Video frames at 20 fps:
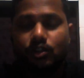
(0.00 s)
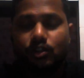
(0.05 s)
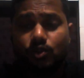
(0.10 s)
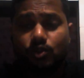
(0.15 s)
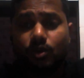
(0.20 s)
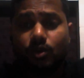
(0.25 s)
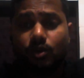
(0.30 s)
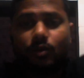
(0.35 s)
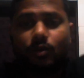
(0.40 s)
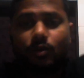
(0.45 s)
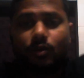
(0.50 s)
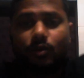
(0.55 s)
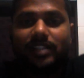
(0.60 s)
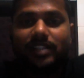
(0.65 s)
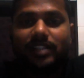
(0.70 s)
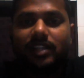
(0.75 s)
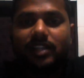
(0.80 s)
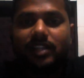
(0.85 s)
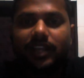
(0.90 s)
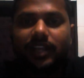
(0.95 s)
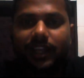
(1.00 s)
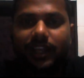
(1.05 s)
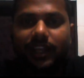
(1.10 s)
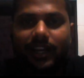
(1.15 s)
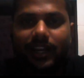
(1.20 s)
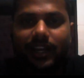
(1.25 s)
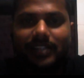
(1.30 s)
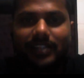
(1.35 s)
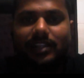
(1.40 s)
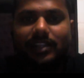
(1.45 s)
So, what is the
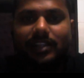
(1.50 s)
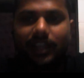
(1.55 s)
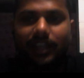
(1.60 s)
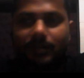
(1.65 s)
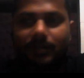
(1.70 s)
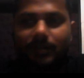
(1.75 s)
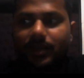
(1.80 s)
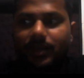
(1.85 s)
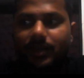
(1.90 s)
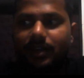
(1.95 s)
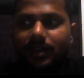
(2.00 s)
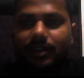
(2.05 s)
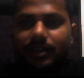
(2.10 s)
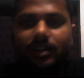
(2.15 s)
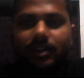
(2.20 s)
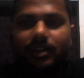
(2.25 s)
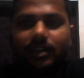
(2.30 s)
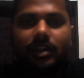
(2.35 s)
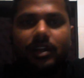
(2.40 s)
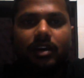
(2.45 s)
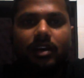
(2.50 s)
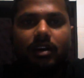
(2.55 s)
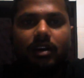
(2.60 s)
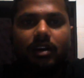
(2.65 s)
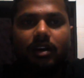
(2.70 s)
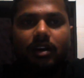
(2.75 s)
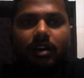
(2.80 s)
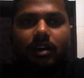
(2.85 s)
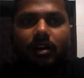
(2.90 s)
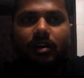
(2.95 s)
REST API?
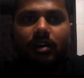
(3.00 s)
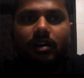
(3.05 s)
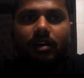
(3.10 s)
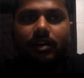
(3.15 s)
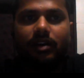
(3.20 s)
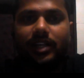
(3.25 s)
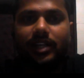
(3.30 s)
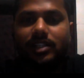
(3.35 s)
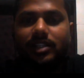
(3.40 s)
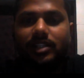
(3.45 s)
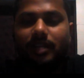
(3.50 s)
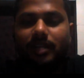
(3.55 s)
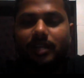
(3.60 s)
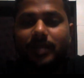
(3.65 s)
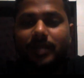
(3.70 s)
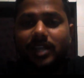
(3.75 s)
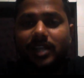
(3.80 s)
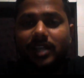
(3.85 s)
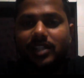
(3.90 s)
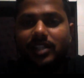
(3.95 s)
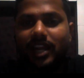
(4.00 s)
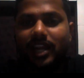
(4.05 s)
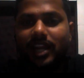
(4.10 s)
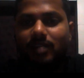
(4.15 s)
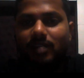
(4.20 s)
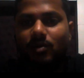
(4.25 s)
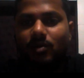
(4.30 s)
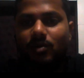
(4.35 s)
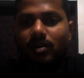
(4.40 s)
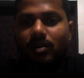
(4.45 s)
REST API
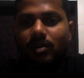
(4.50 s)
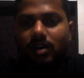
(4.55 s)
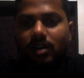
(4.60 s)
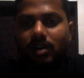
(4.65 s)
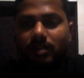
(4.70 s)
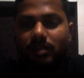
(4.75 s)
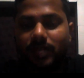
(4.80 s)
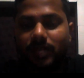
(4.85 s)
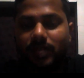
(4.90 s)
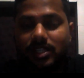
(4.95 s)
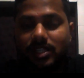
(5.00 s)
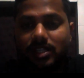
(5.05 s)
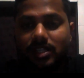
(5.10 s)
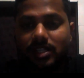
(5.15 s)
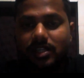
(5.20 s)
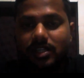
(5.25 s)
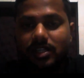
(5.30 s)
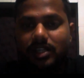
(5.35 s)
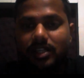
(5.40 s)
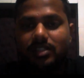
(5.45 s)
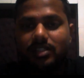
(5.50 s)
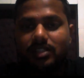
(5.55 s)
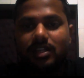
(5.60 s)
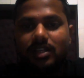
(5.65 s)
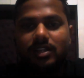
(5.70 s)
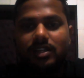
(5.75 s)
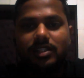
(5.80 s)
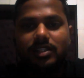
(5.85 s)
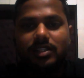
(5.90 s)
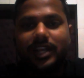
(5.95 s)
stand for
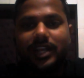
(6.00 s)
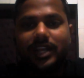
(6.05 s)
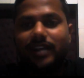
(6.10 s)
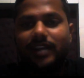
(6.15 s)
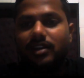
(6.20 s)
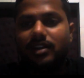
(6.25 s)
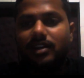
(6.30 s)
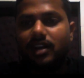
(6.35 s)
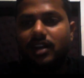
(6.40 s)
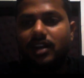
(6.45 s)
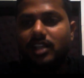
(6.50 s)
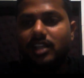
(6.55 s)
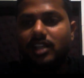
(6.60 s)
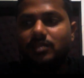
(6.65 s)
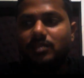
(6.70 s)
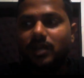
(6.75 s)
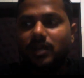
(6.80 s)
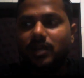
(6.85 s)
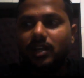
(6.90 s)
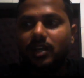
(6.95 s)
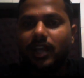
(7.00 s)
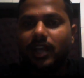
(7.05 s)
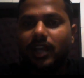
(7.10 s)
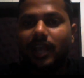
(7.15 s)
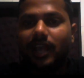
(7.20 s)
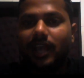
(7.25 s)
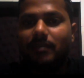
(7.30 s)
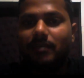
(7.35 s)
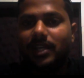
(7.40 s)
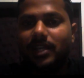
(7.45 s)
Representational State Transfer
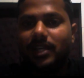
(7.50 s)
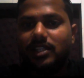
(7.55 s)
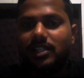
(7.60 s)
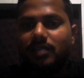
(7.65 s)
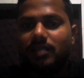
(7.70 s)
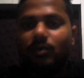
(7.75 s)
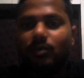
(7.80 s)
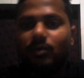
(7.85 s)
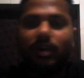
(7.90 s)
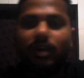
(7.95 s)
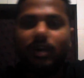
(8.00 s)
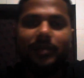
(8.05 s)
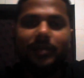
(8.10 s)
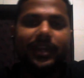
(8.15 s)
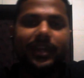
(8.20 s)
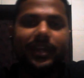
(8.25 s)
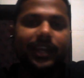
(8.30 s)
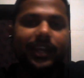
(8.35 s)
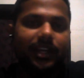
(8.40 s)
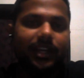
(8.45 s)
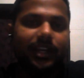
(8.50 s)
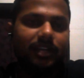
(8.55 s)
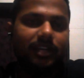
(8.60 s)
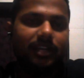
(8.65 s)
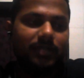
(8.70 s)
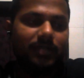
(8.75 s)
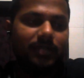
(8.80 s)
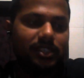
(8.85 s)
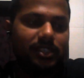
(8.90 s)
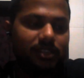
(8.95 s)
Application Programming
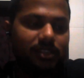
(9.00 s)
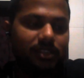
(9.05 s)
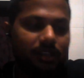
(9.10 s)
Interface.